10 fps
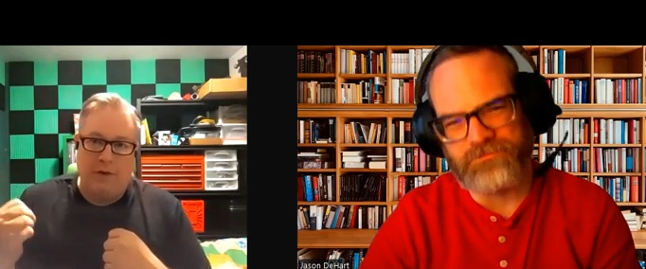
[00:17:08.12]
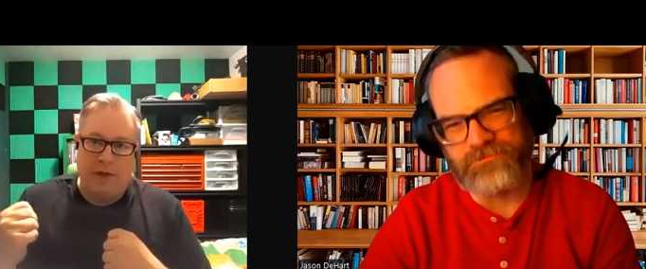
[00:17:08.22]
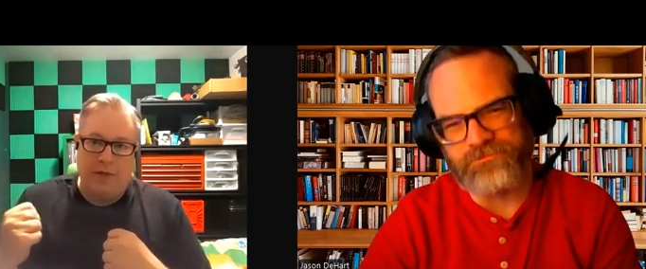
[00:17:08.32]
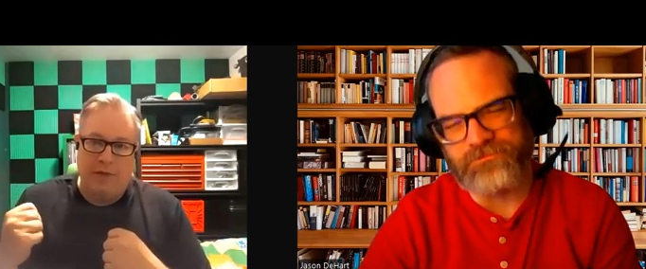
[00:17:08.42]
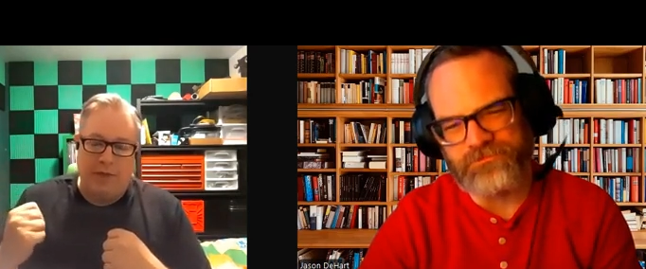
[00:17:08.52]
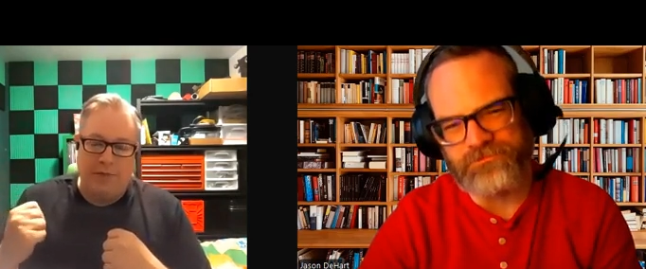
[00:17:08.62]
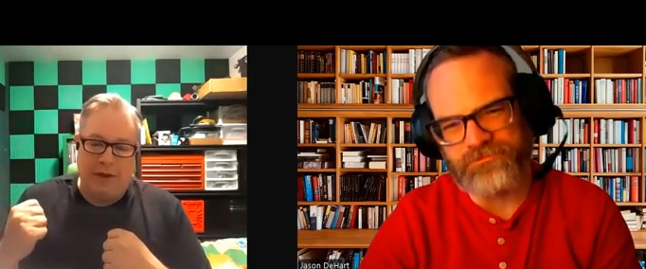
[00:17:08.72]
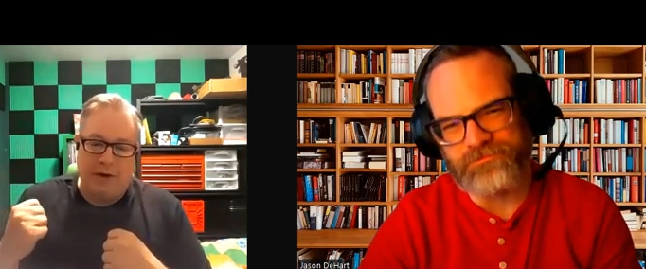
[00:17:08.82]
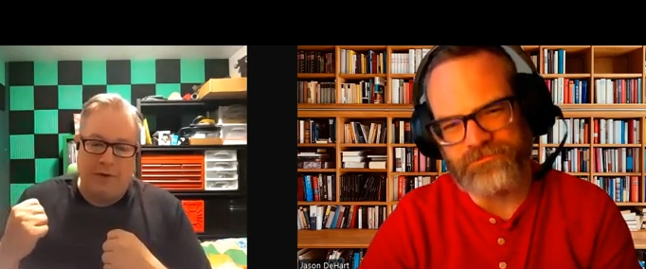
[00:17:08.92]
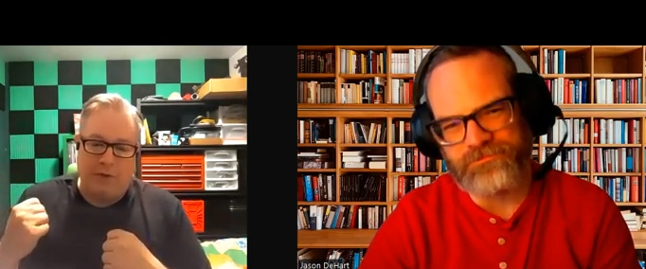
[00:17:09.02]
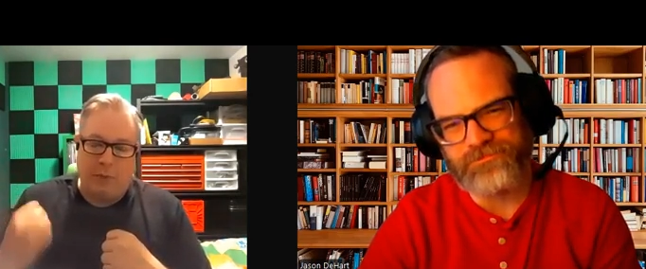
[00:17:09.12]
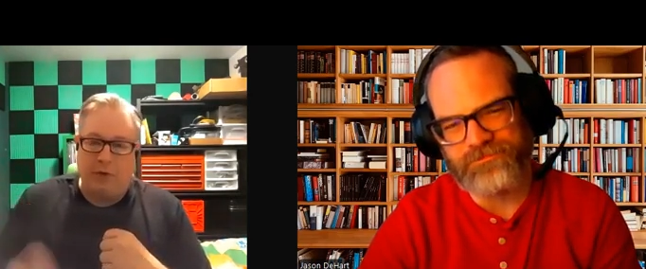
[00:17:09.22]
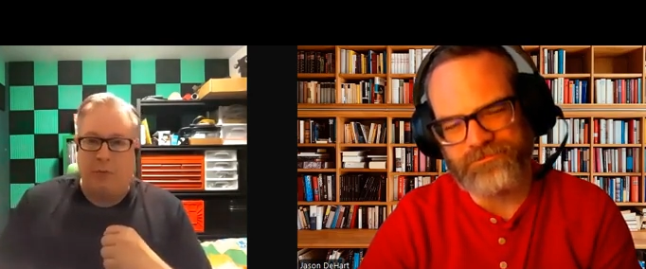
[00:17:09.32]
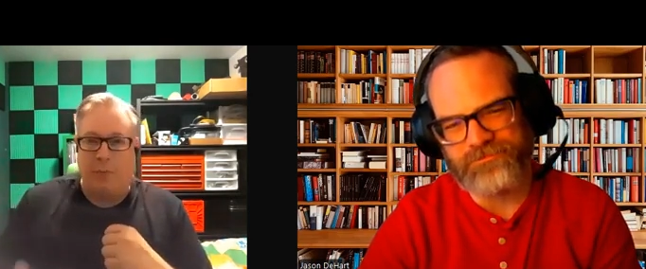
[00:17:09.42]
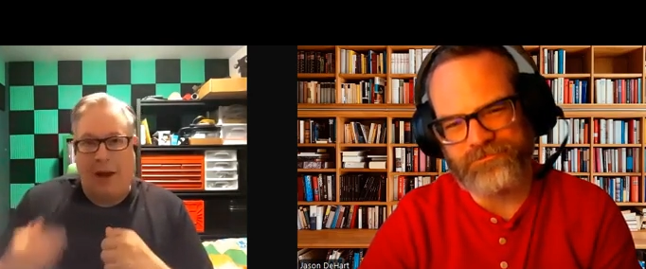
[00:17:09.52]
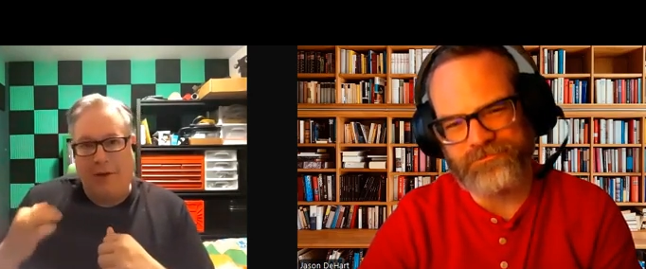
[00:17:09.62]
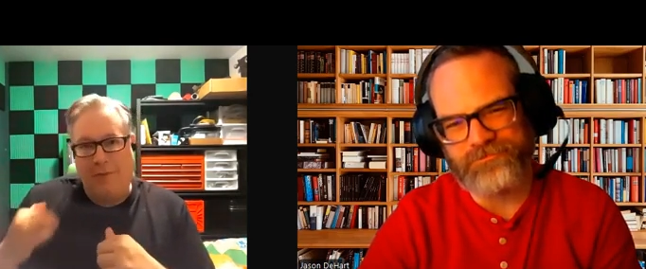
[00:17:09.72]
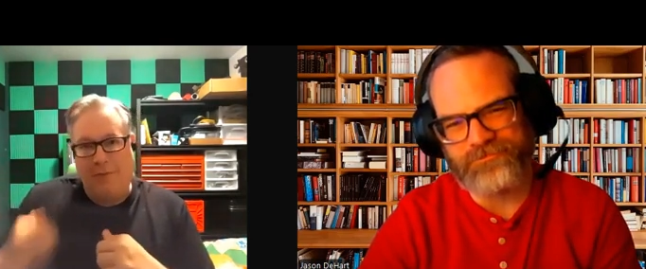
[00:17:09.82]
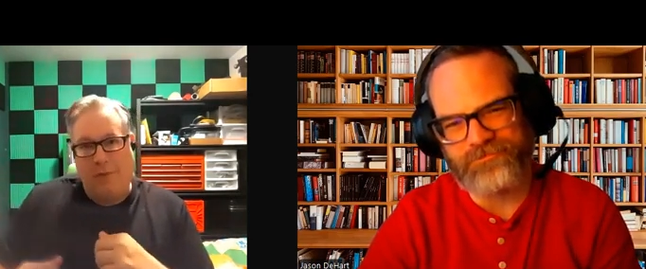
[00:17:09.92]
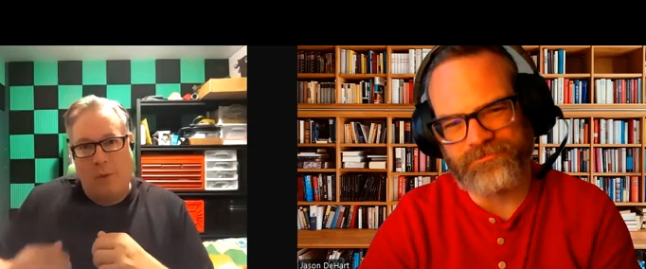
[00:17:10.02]
Speaker 1: so that mm-hmm. that there is a
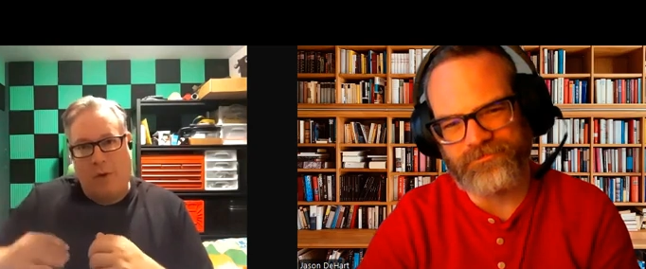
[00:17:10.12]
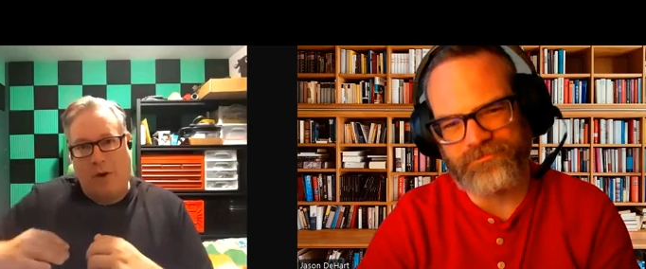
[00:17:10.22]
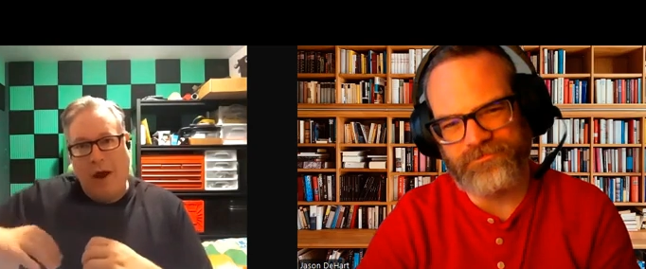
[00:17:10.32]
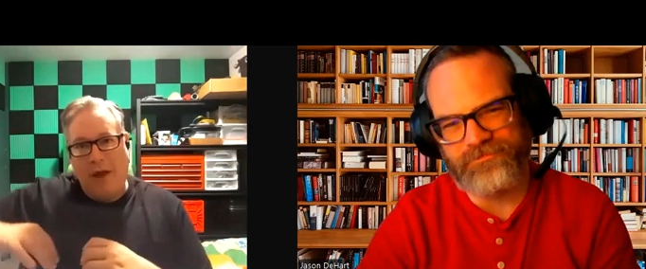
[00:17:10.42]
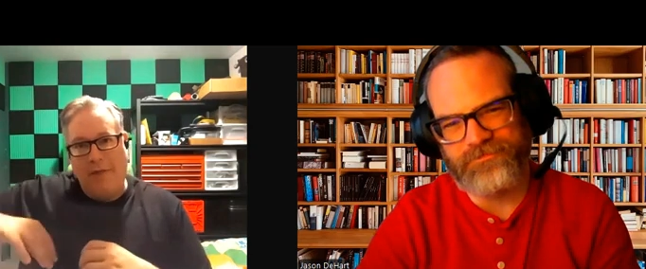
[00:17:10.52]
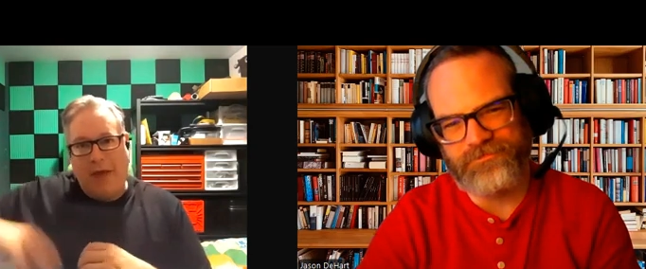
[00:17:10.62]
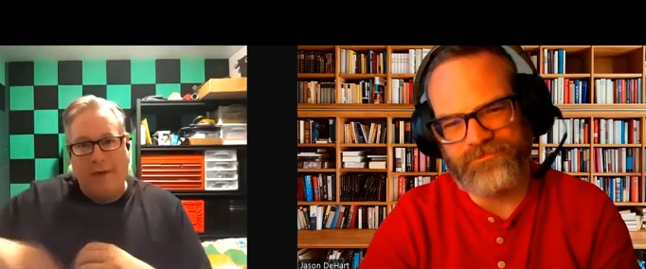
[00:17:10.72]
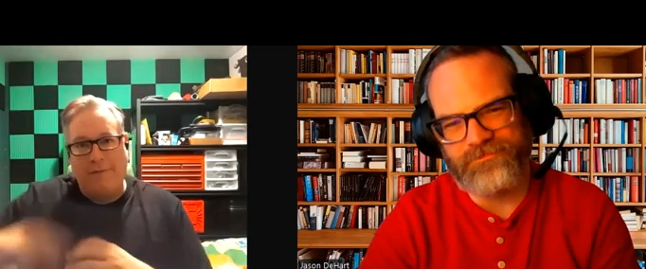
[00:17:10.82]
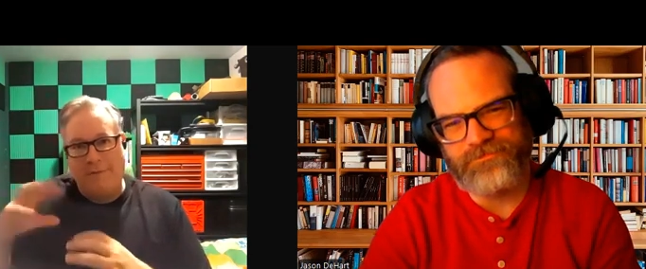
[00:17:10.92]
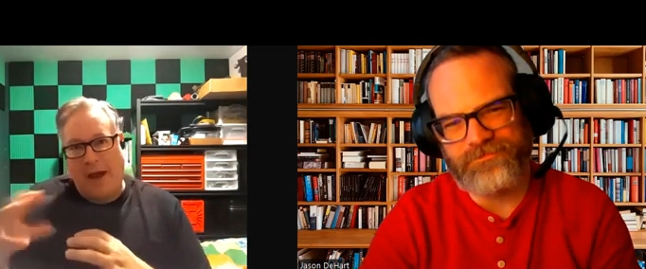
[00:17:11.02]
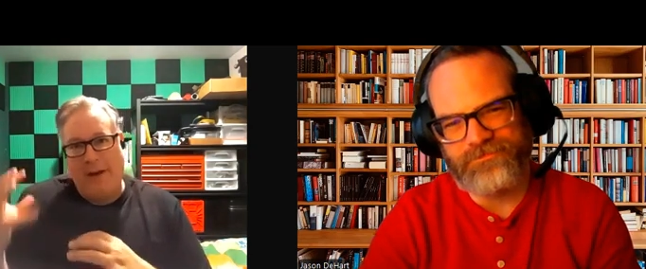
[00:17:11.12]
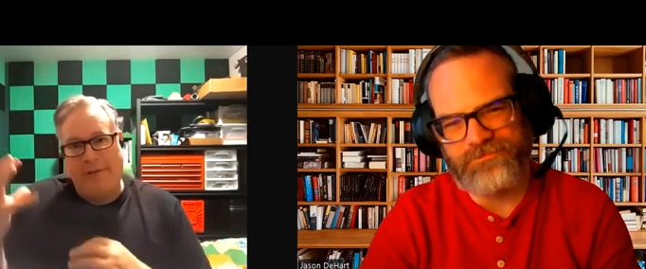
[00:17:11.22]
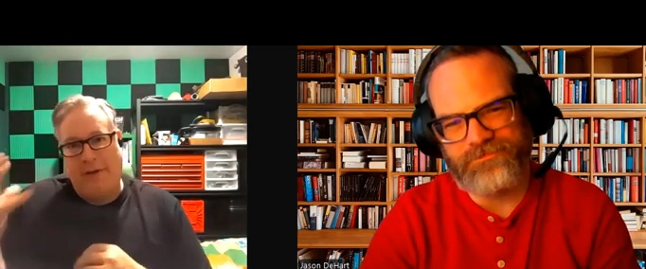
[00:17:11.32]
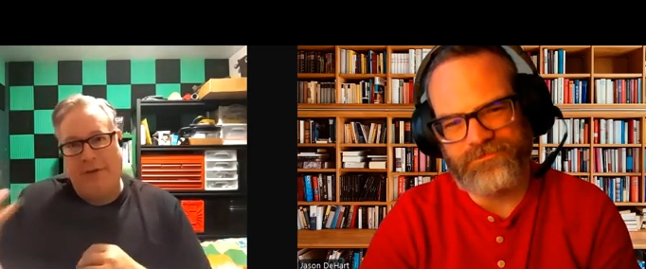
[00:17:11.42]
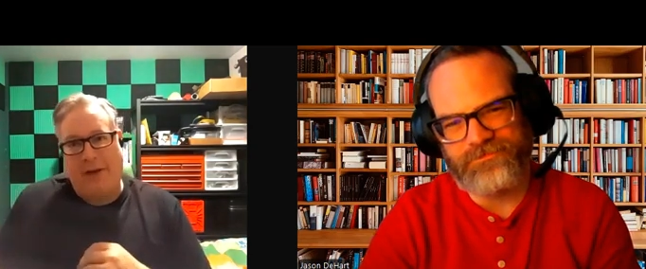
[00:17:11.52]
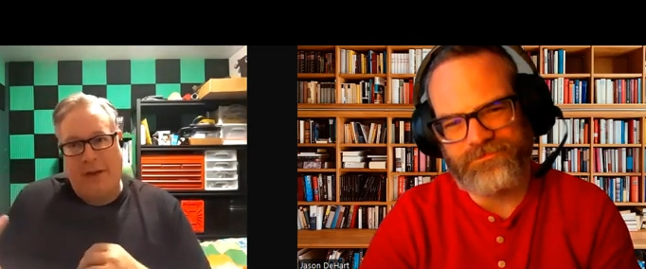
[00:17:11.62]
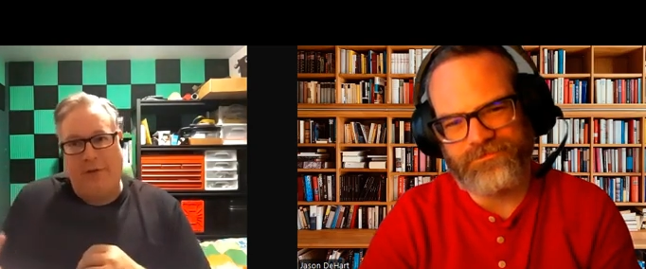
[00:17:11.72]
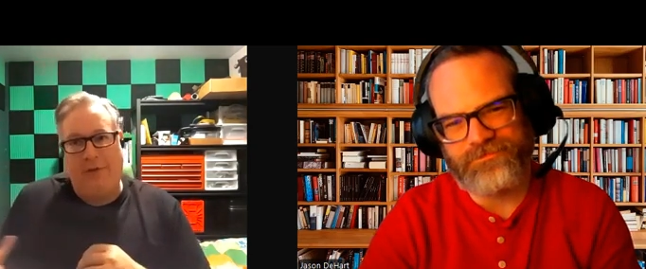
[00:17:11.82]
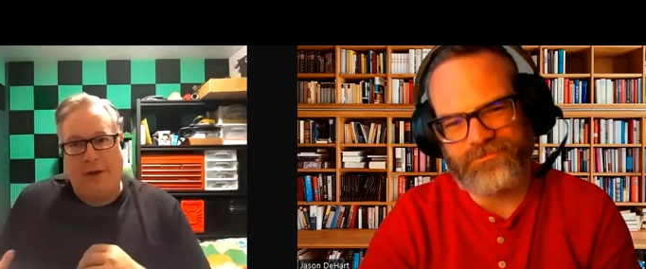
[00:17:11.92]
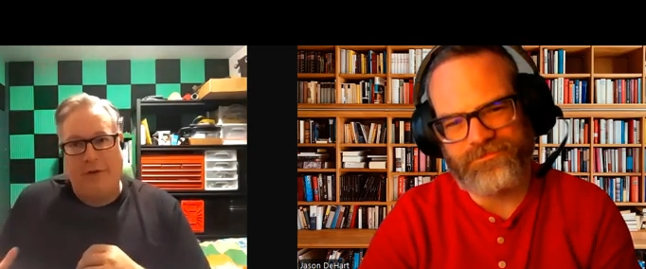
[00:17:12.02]
respect for that fantasy
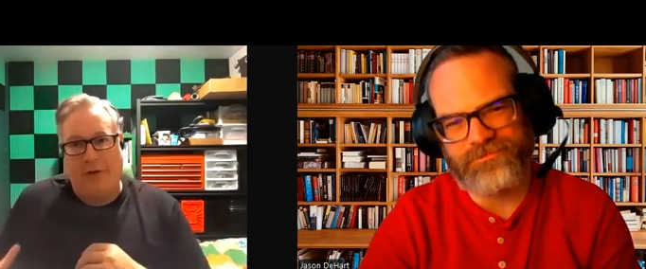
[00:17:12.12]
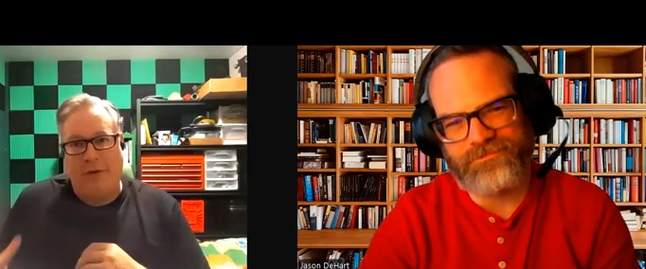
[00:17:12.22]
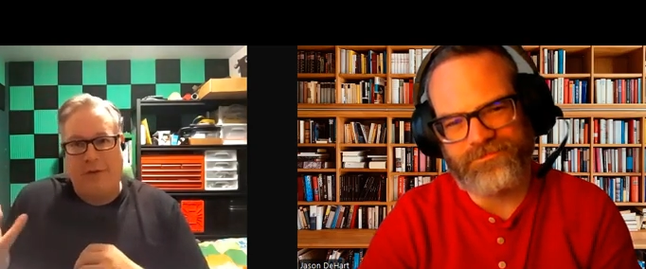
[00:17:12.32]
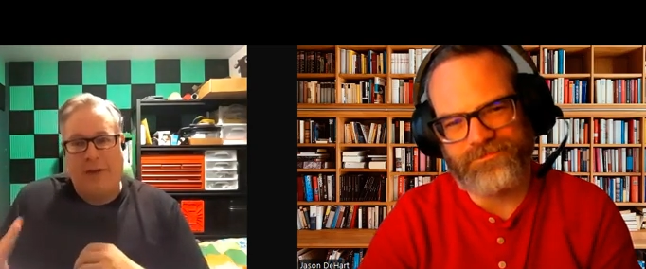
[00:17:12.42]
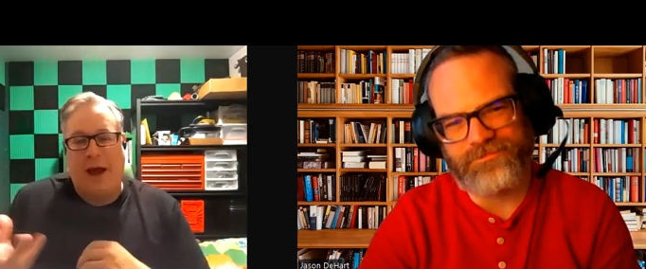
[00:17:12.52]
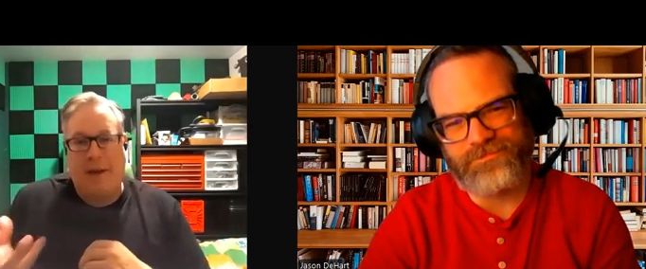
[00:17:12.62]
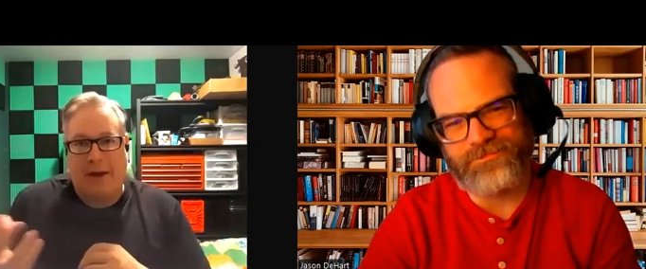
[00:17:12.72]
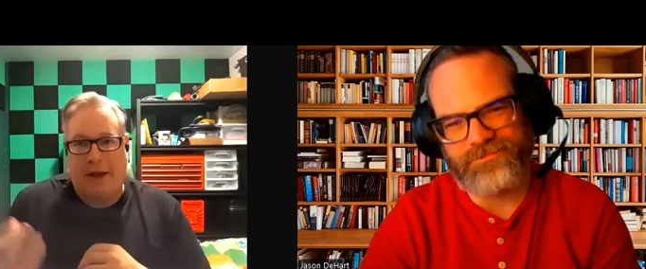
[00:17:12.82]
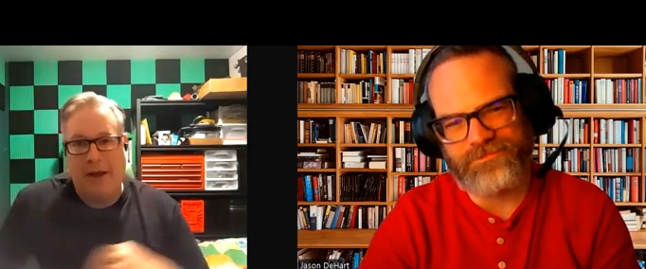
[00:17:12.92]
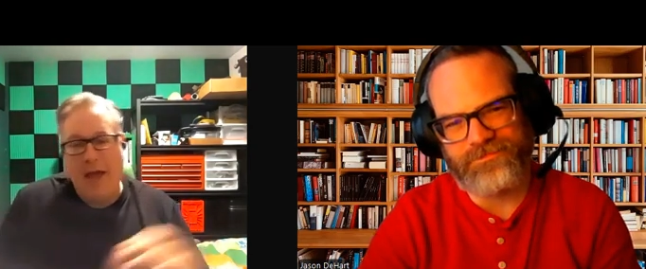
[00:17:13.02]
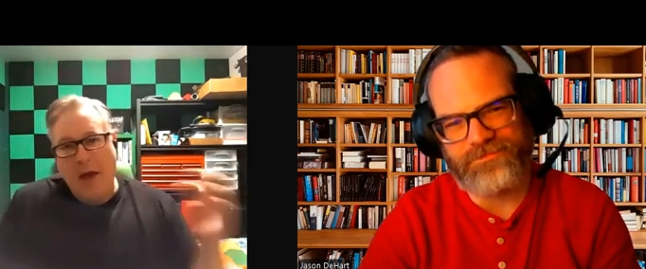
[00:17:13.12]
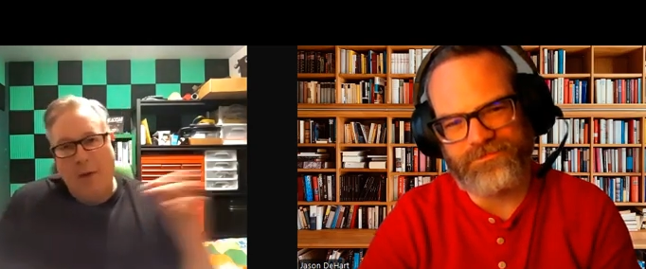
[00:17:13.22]
science fiction that's happening.